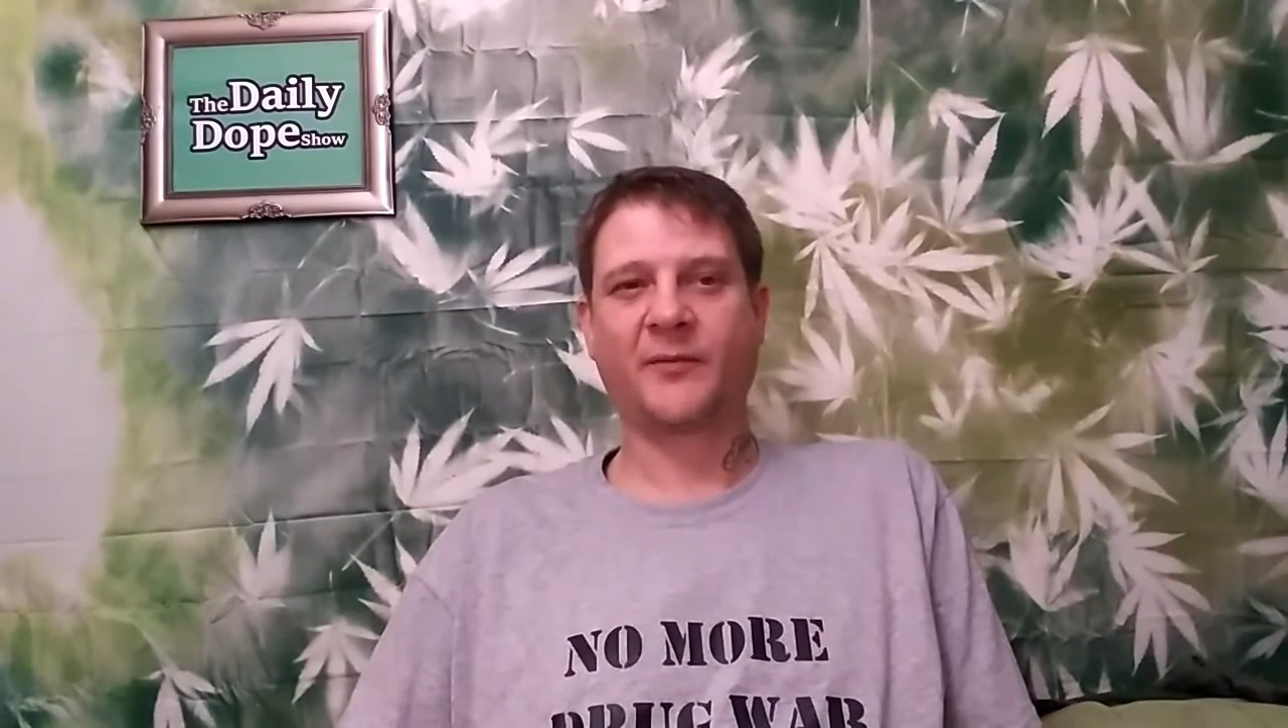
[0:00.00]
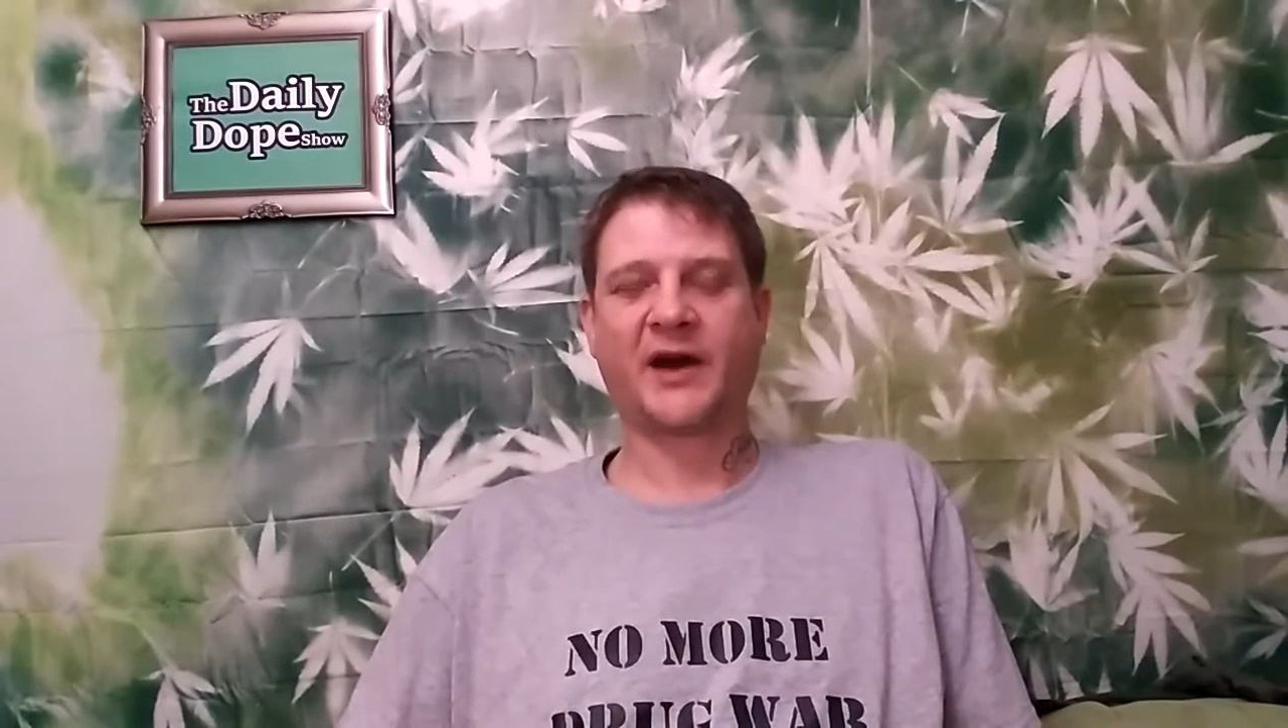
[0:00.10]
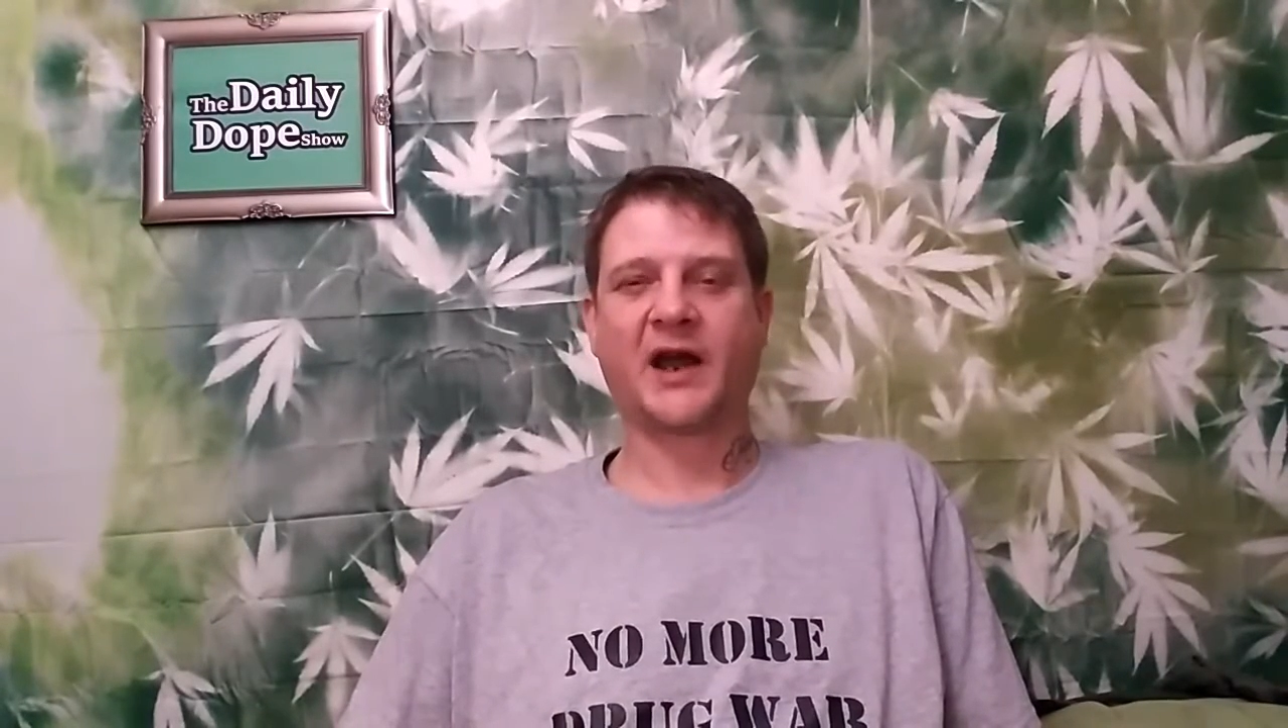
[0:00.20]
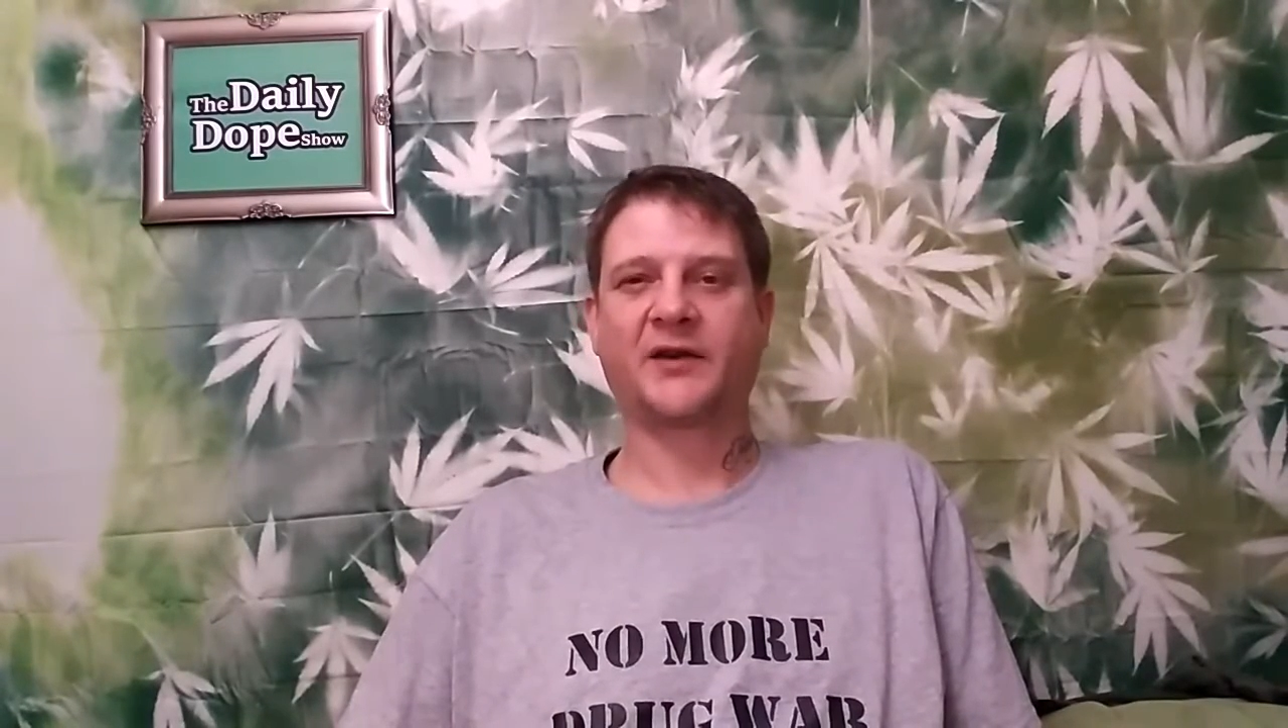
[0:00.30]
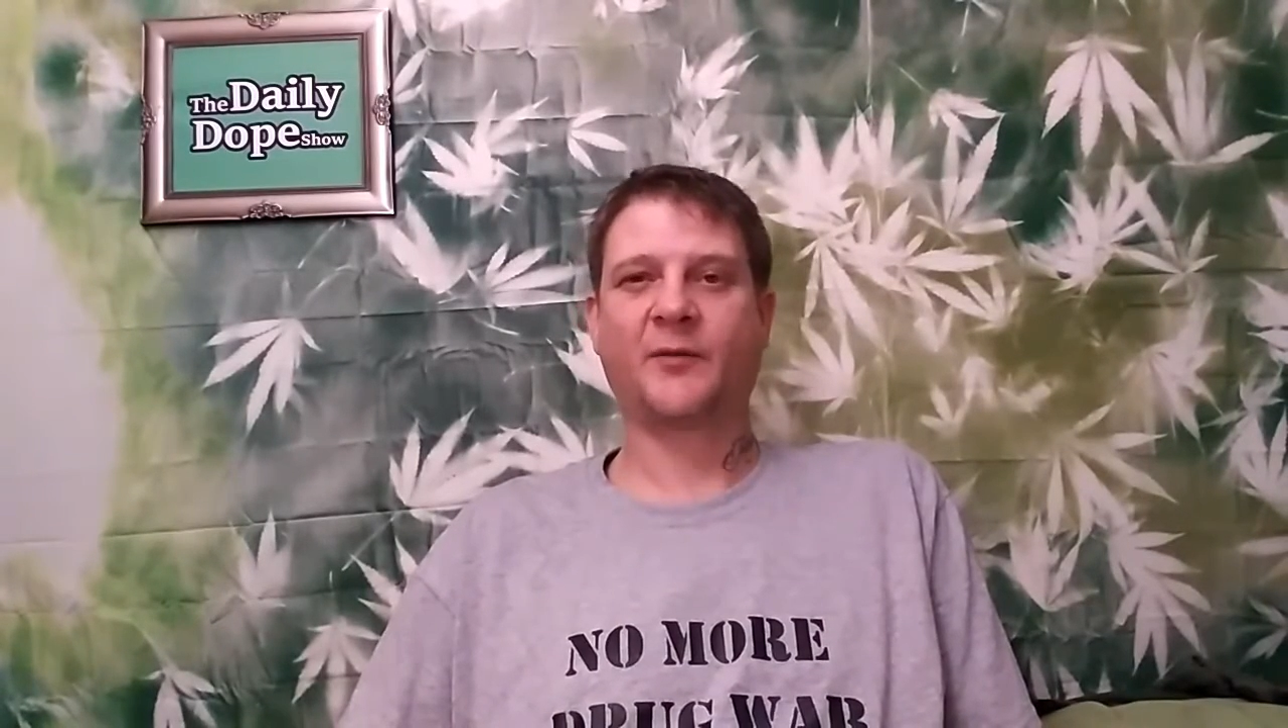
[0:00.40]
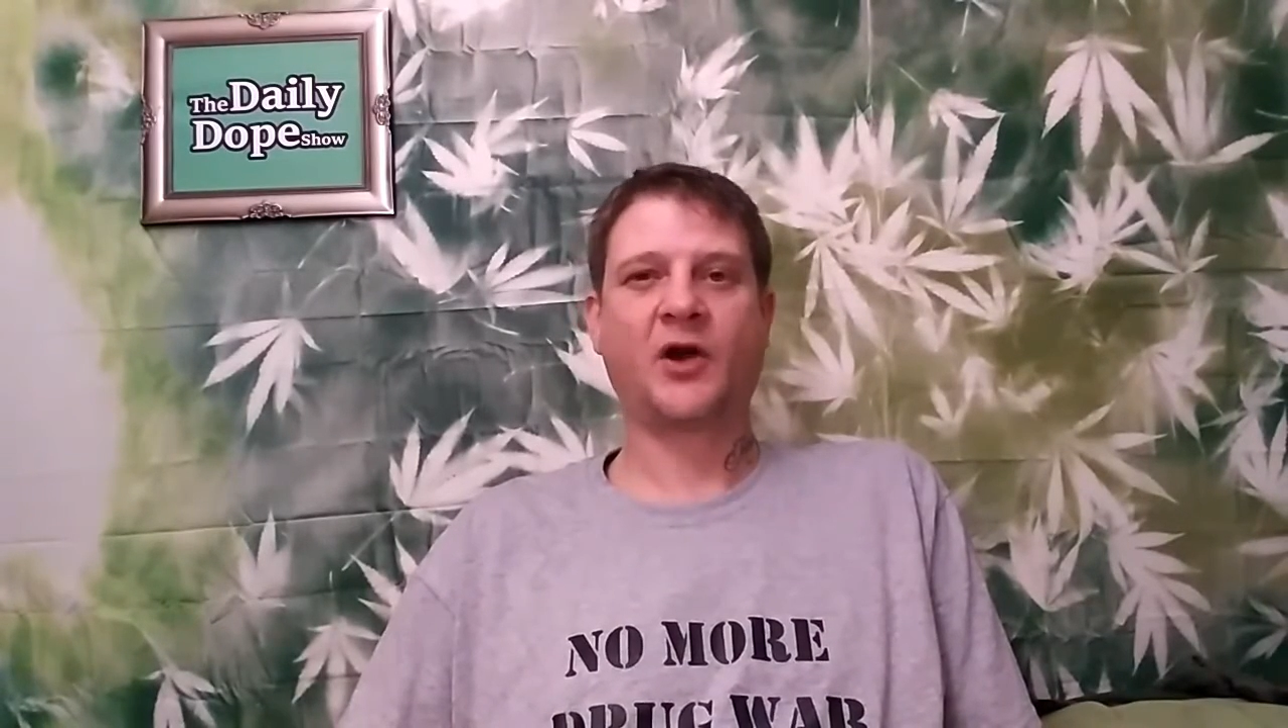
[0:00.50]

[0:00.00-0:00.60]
I got them